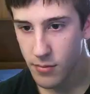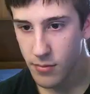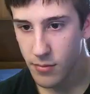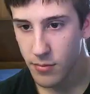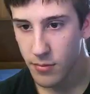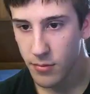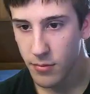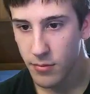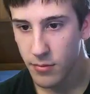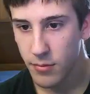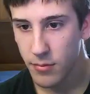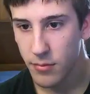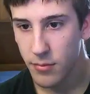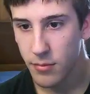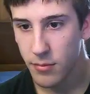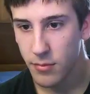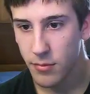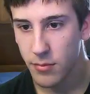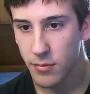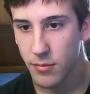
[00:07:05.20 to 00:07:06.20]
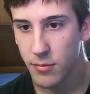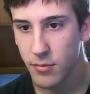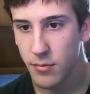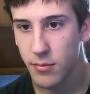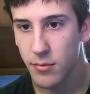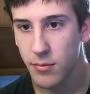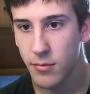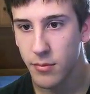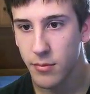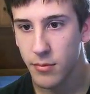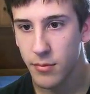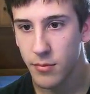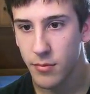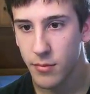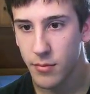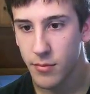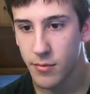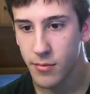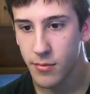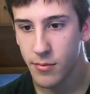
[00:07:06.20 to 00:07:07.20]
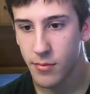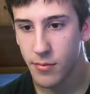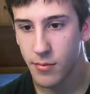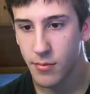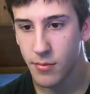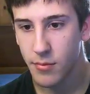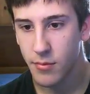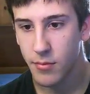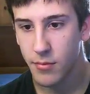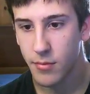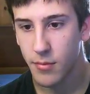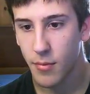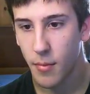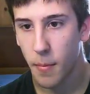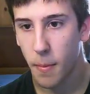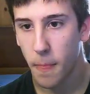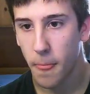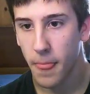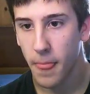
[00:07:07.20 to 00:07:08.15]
No one is speaking in this clip.